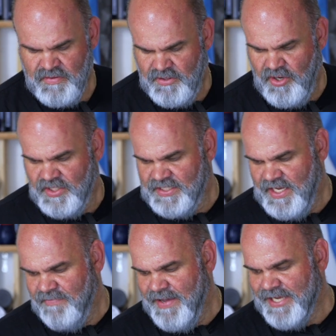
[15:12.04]
No, this is
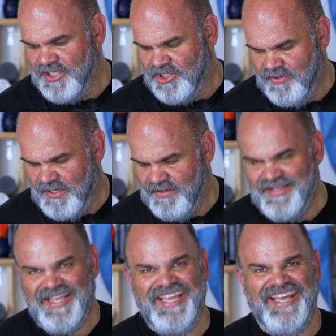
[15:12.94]
not a magic trick.
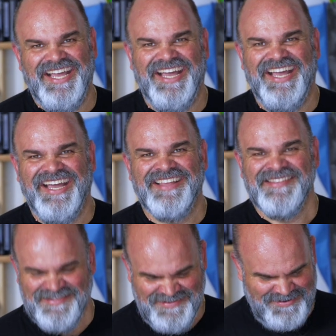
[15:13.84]

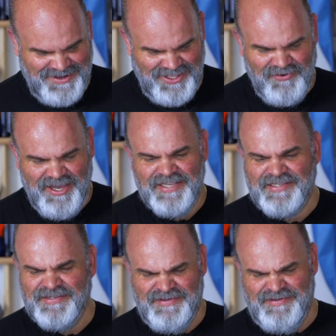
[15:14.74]
Otherwise,